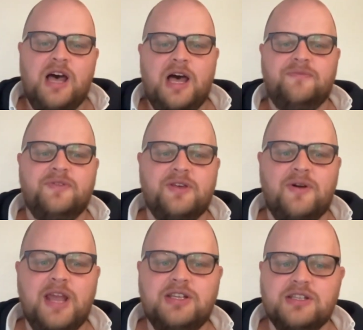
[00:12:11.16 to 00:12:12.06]
for their
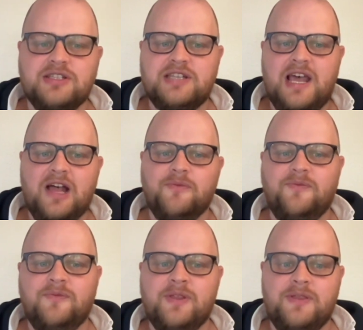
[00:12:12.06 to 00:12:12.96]
agents to help
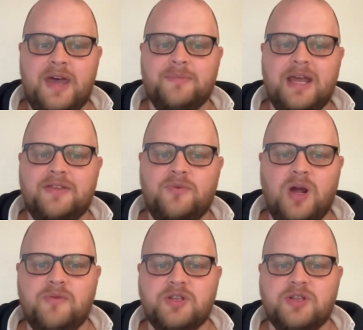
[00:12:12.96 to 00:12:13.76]
them get the right